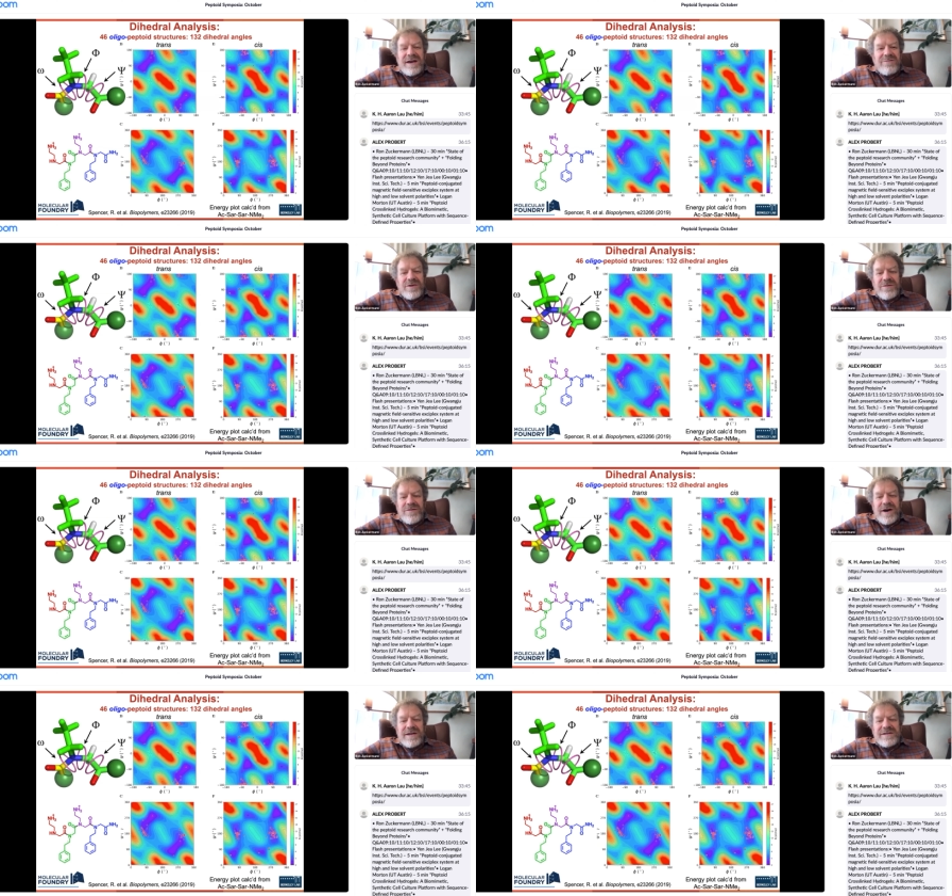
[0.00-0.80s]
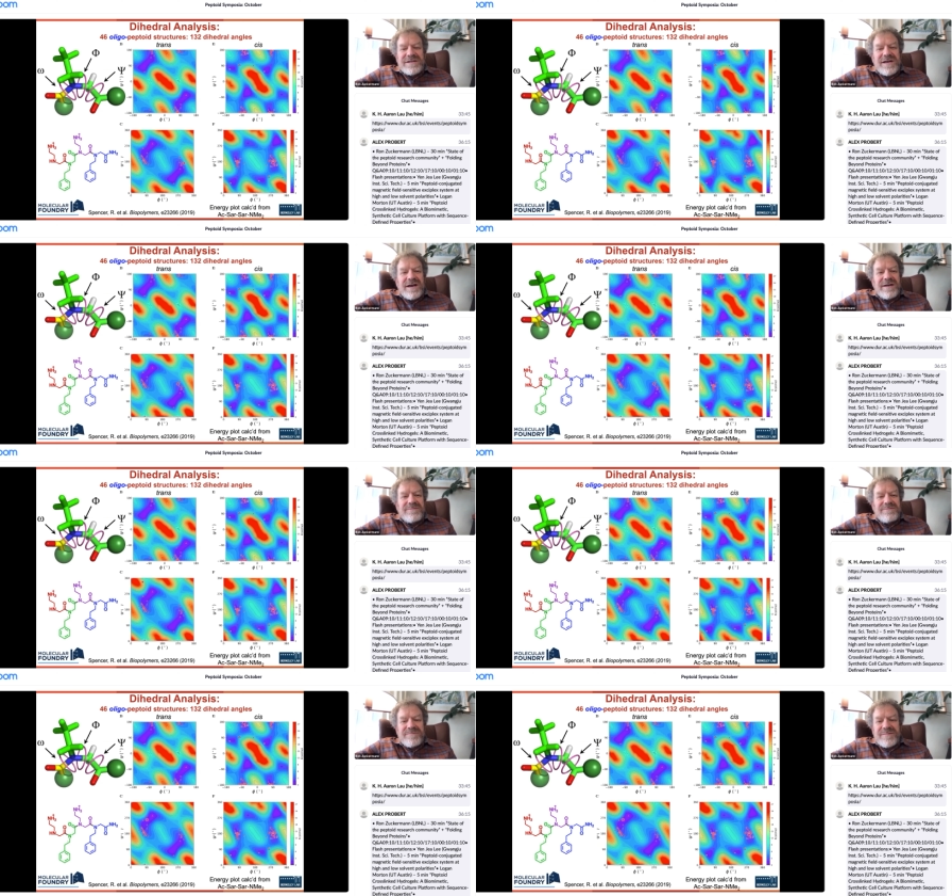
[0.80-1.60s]
for phi and
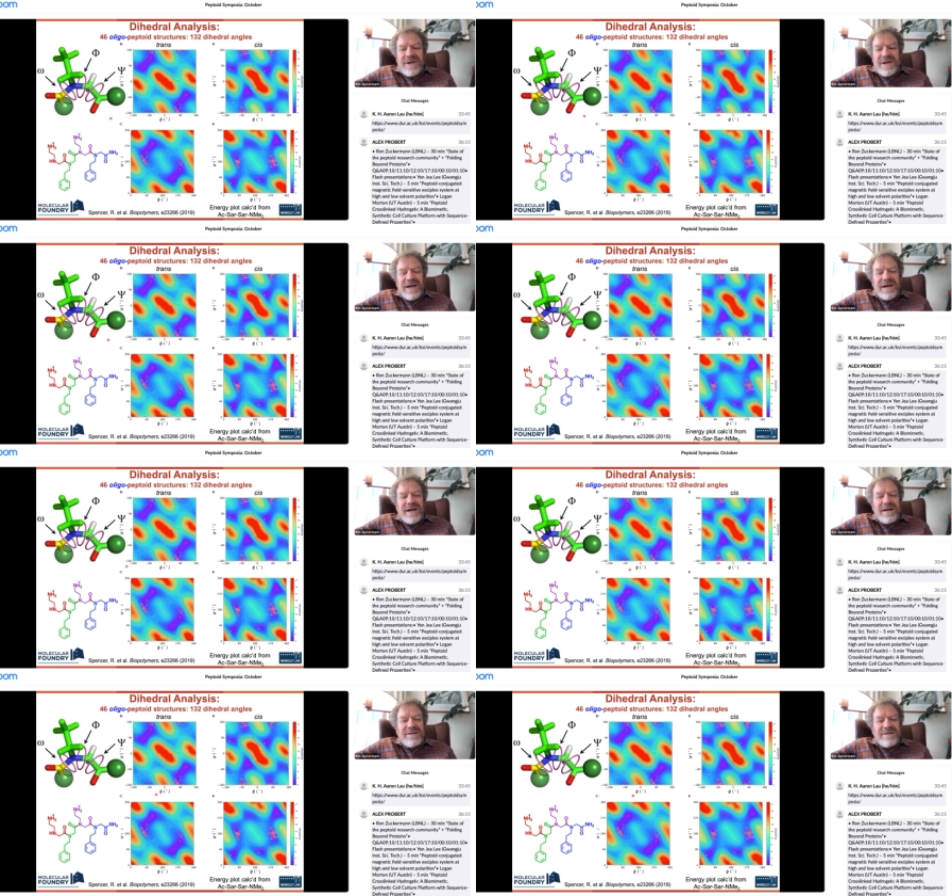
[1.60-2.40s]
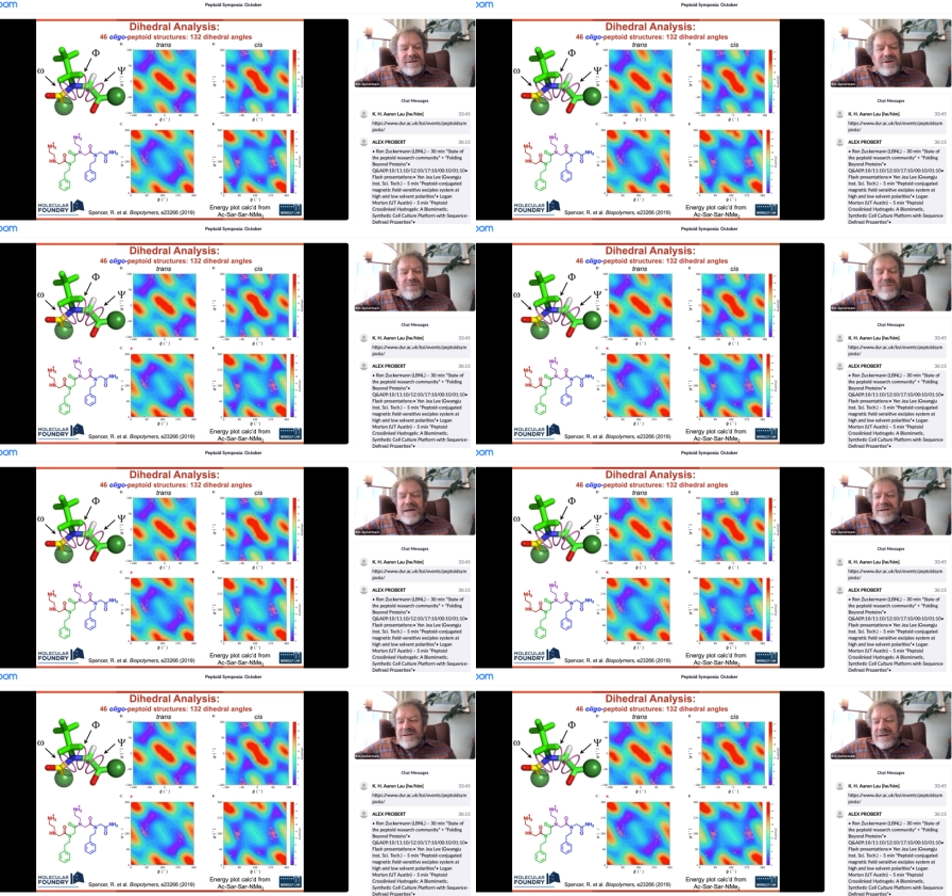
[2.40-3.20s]
psi, and
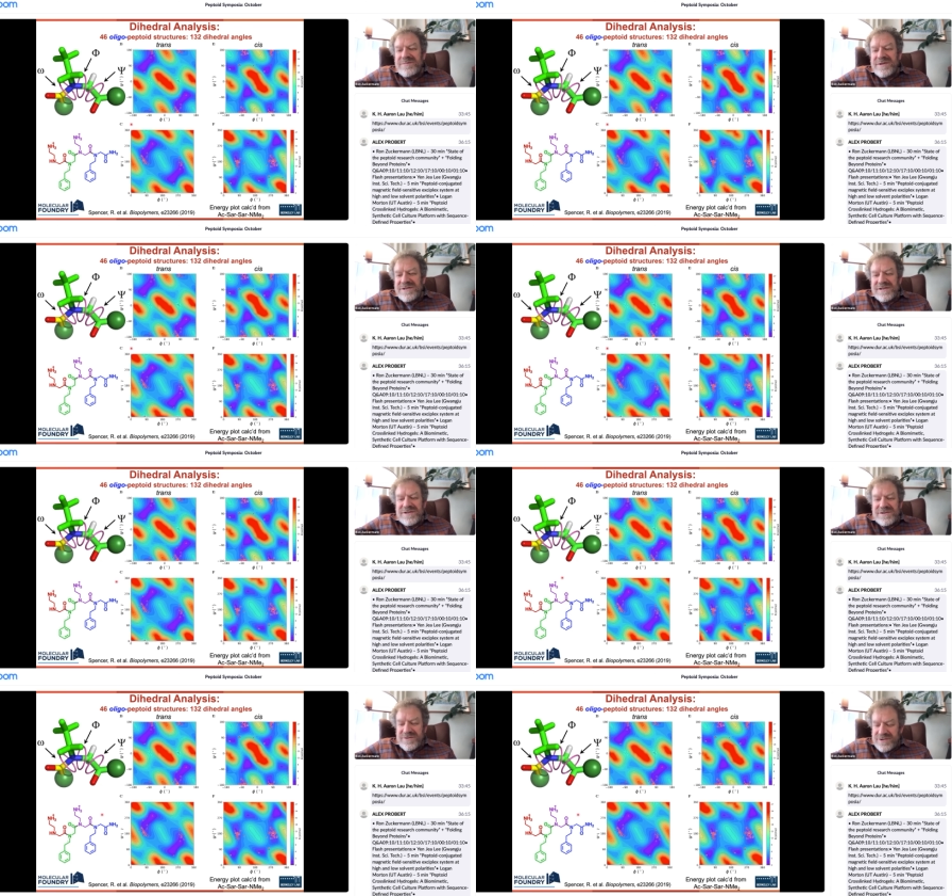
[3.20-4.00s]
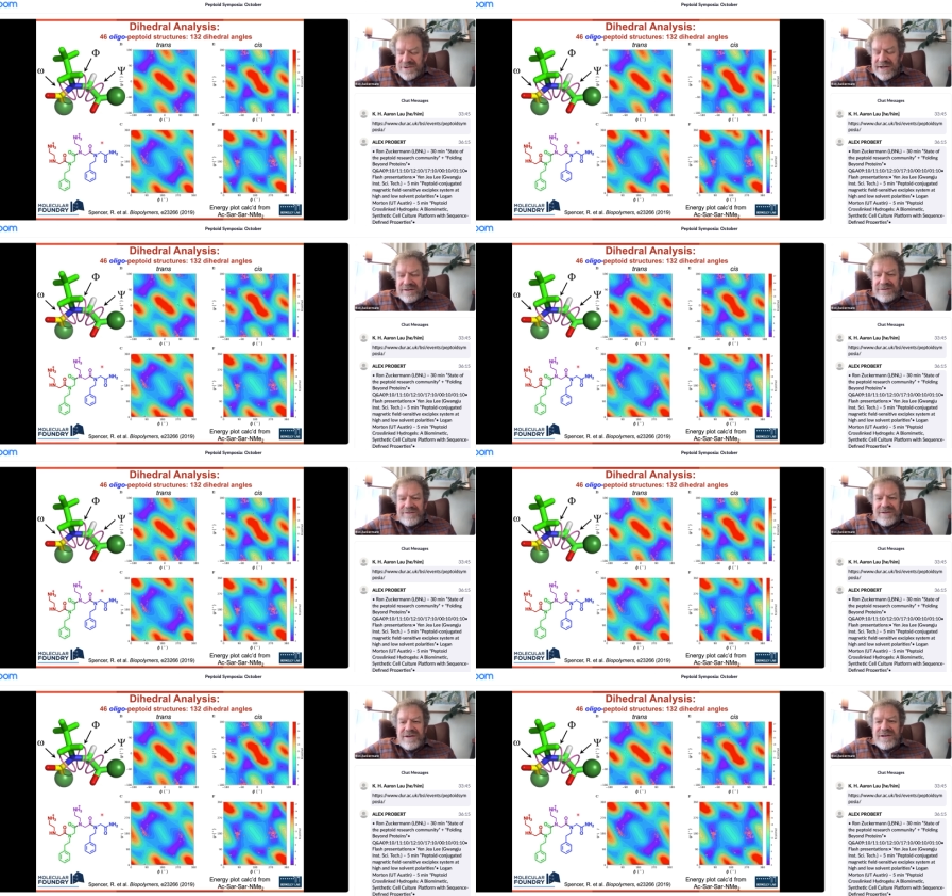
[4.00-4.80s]
omega can be cis or trans.